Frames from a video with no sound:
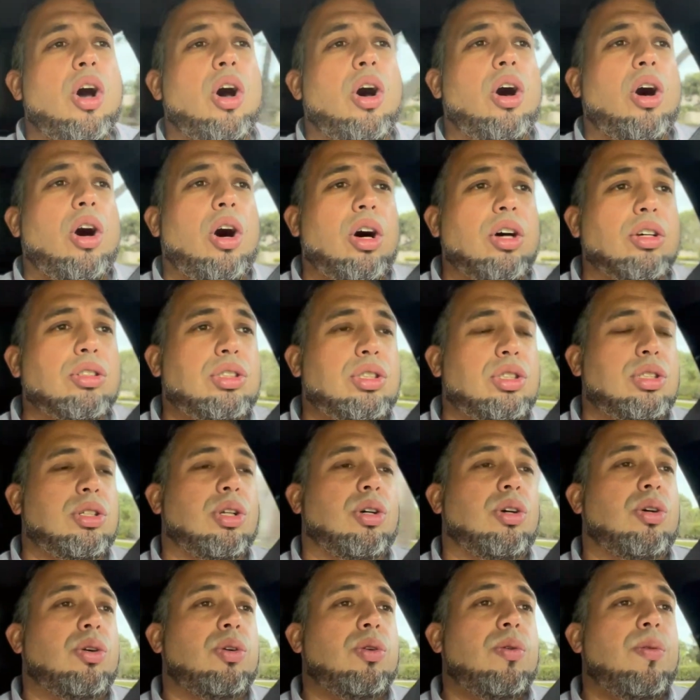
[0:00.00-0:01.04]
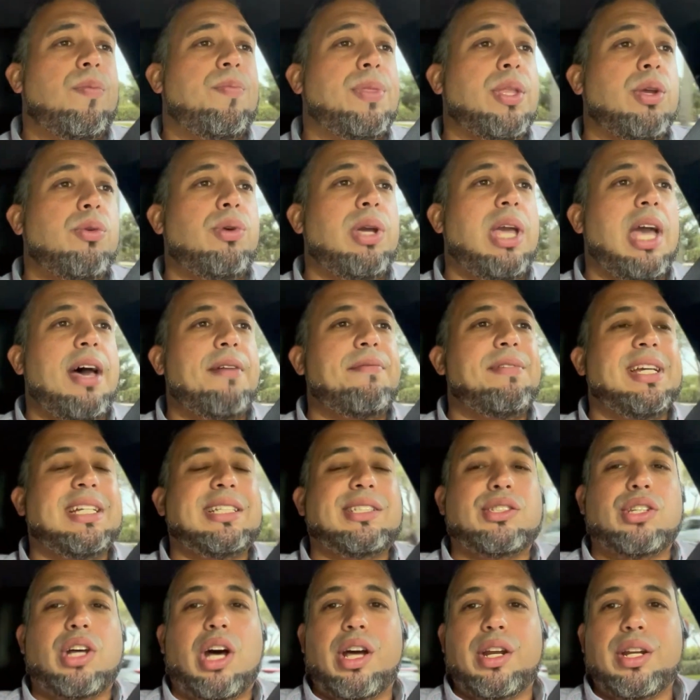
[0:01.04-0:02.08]
Also, we have
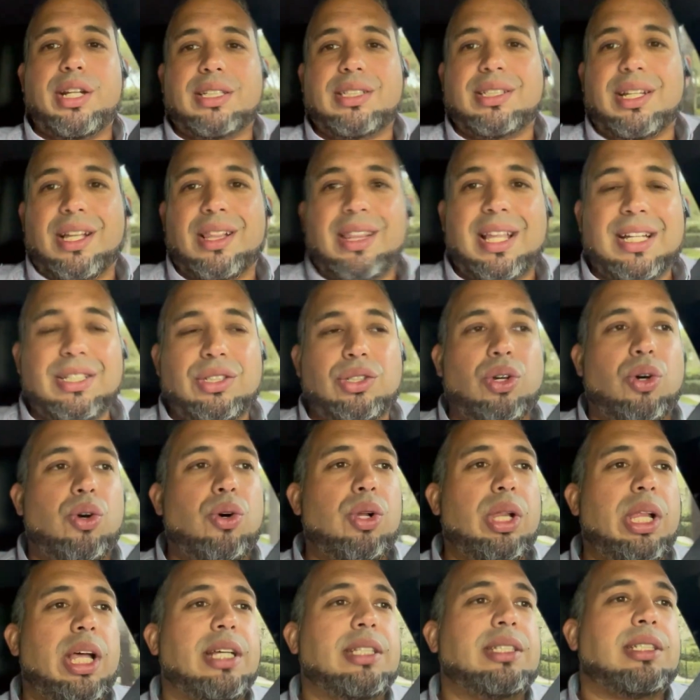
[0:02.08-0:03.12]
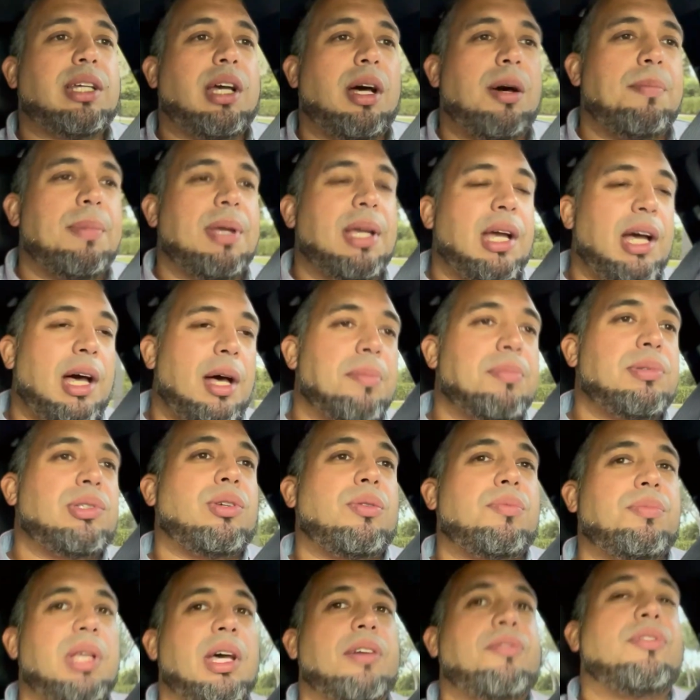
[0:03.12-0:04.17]
Exotics on Las Olas coming up, so
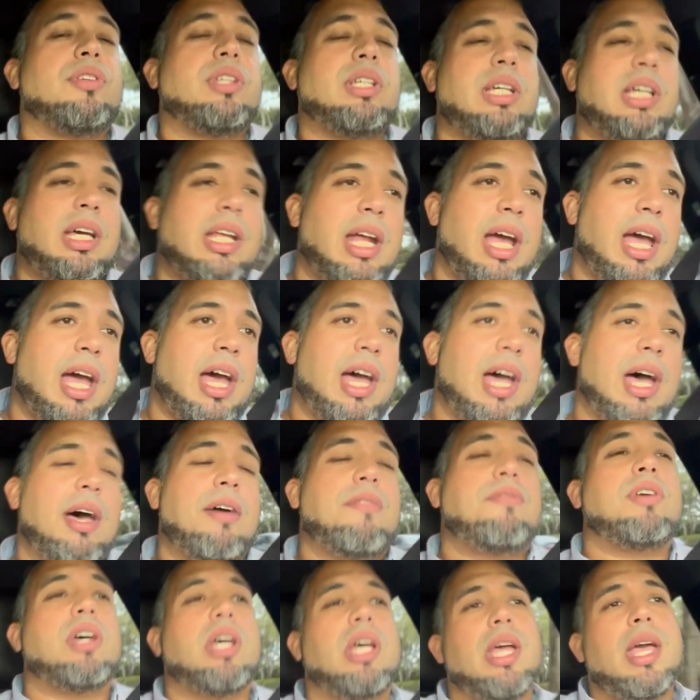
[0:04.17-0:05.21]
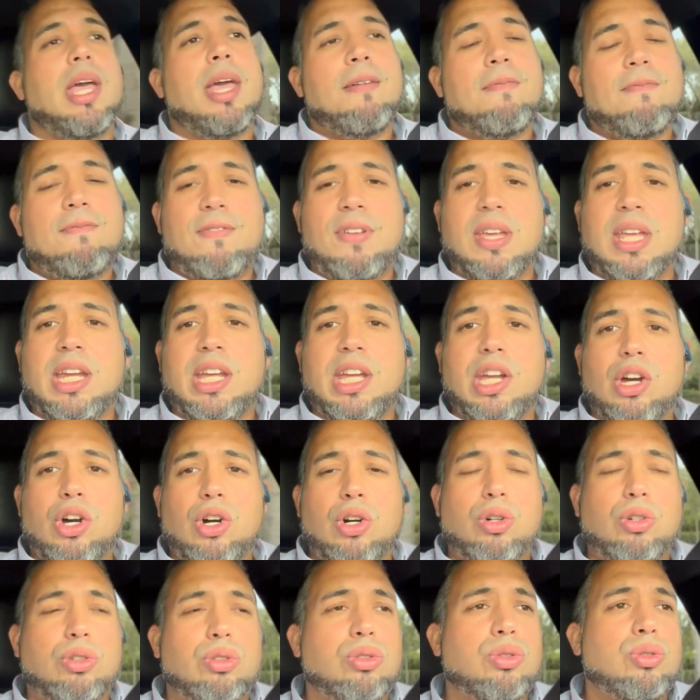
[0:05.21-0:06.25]
definitely gonna have
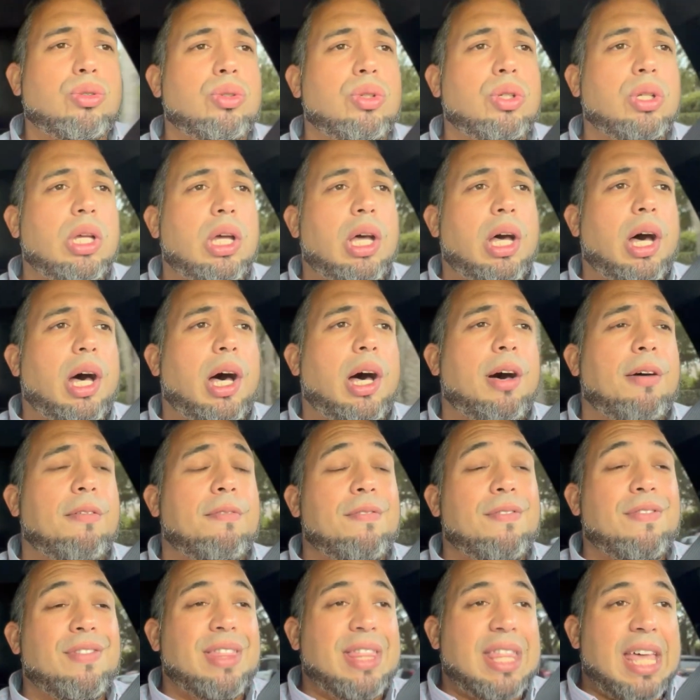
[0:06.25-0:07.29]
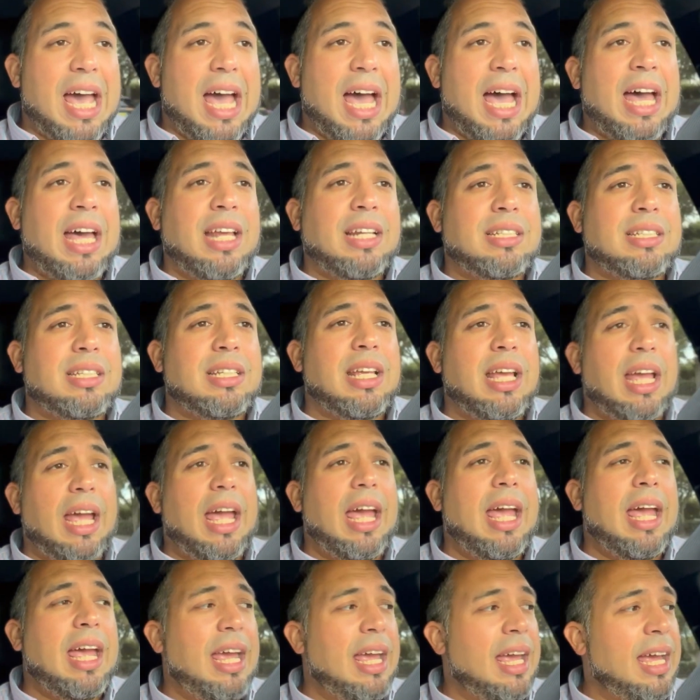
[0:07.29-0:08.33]
video of that,
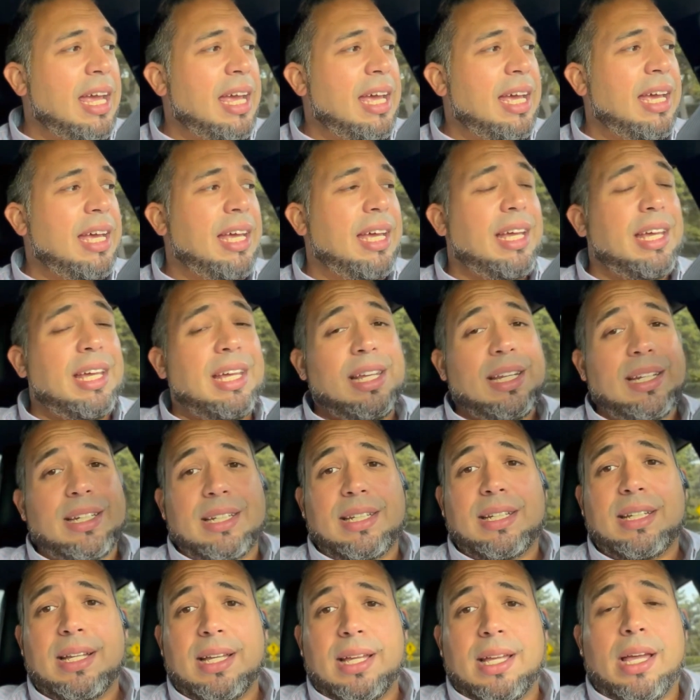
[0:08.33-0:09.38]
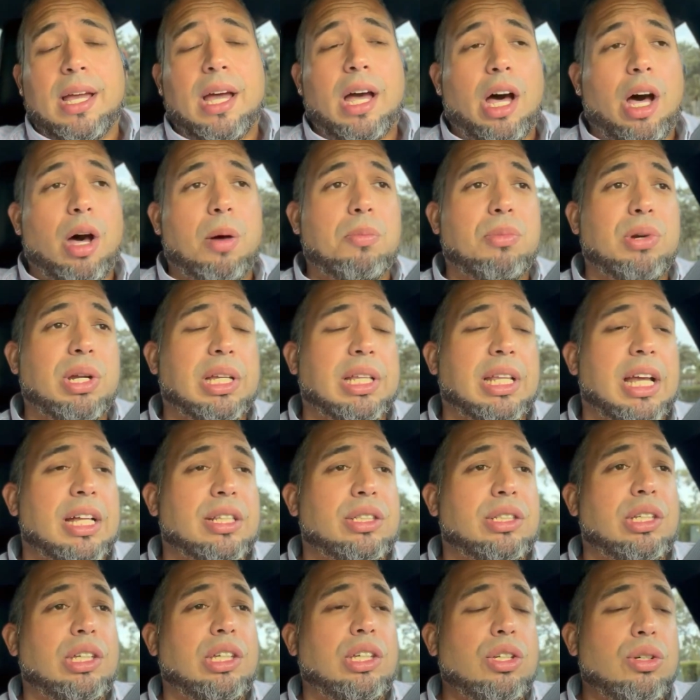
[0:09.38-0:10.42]
and I'll bring that
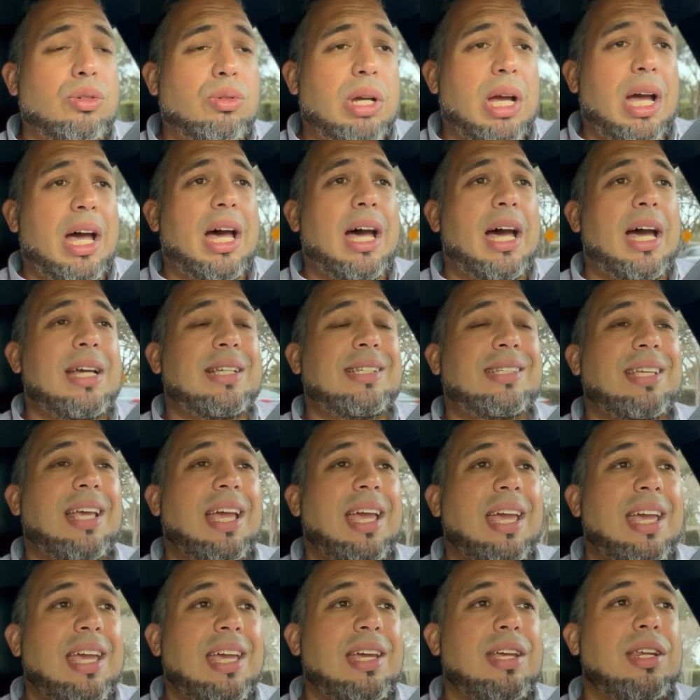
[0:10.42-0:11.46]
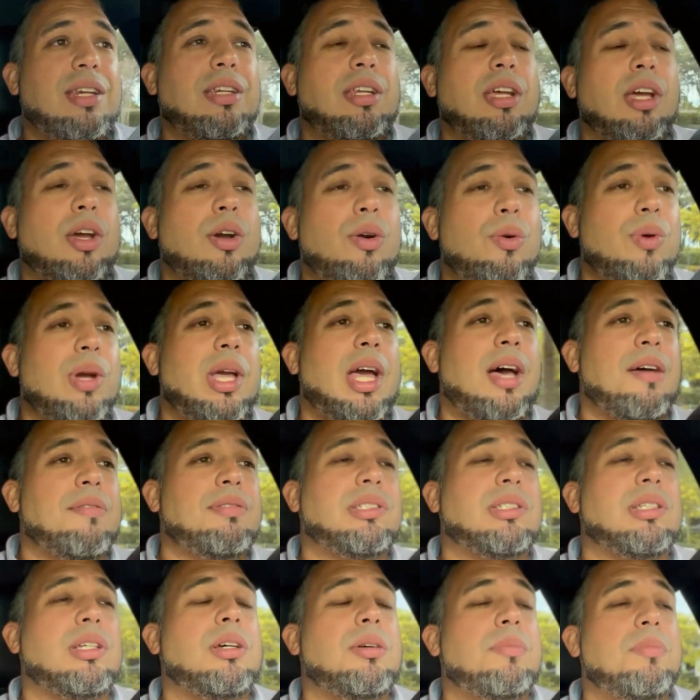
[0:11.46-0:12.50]
to you guys. And we have
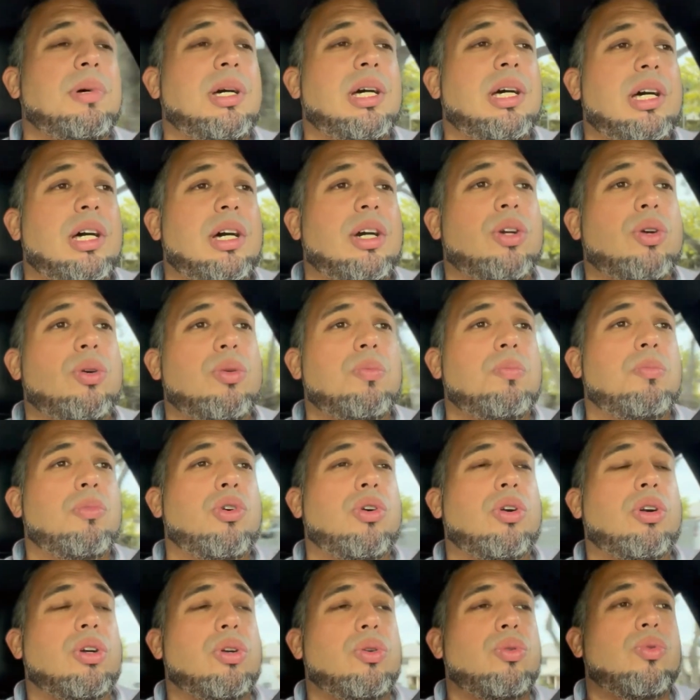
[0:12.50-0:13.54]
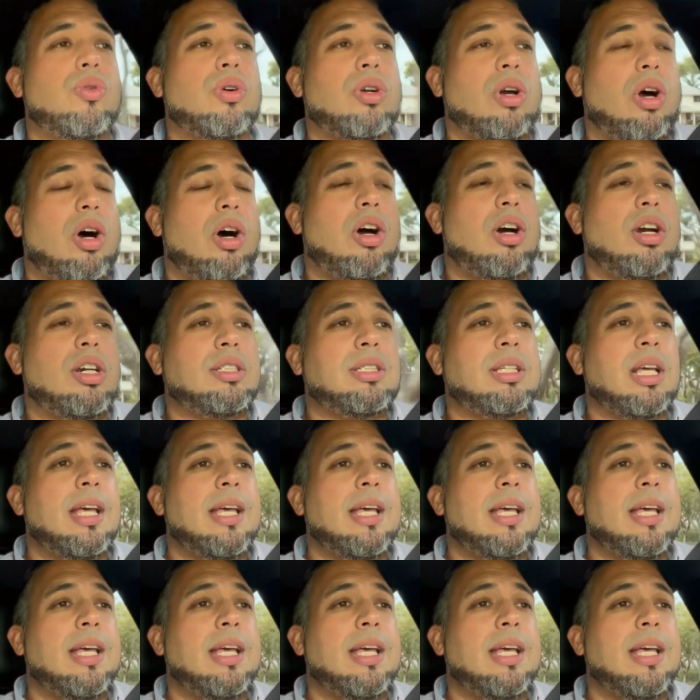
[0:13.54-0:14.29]
some more cool cars